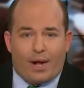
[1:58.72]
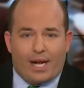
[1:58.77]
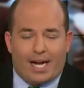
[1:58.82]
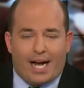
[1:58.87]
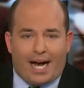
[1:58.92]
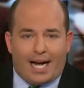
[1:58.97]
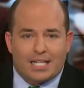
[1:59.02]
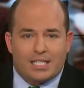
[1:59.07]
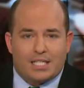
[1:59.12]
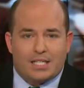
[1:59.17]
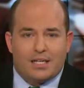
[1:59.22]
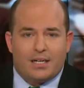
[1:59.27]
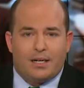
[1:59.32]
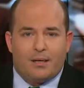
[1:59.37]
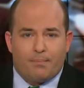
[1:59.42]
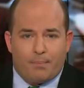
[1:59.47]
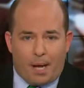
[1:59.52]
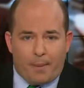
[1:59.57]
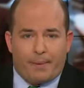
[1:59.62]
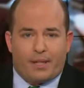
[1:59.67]
boycotts
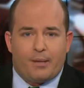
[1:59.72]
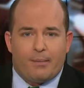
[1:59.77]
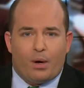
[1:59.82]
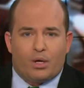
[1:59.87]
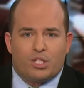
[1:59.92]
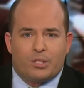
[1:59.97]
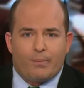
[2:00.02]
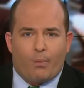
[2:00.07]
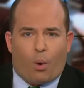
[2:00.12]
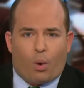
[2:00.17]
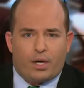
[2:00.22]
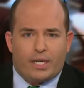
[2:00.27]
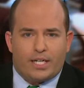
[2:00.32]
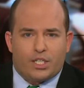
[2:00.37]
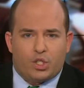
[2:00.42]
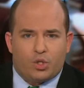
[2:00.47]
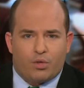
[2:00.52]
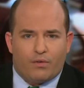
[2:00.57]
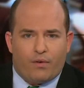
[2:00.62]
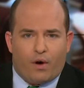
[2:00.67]
might be the most important
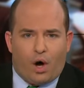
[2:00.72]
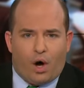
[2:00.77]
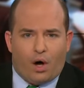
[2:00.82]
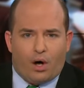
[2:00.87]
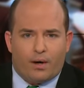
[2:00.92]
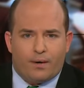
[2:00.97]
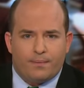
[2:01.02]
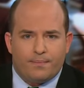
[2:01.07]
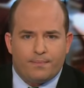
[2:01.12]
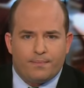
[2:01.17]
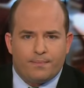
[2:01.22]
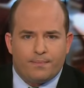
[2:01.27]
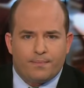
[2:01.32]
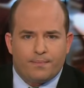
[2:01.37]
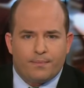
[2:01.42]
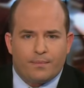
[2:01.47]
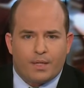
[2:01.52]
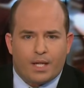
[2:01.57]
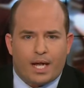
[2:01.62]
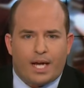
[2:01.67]
issue of all.
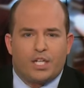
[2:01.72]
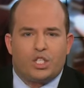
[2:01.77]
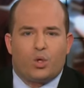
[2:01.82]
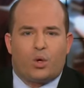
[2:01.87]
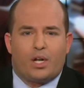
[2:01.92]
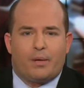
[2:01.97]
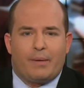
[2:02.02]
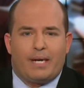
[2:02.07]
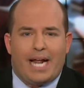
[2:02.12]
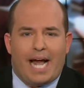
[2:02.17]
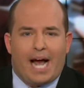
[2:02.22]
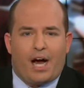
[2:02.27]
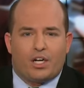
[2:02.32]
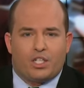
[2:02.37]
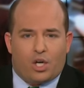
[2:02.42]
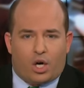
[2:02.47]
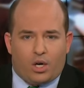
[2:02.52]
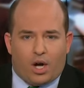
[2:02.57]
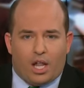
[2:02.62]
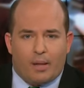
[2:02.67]
Joining me now to
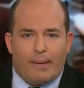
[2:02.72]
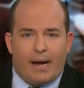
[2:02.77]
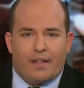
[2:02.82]
talk all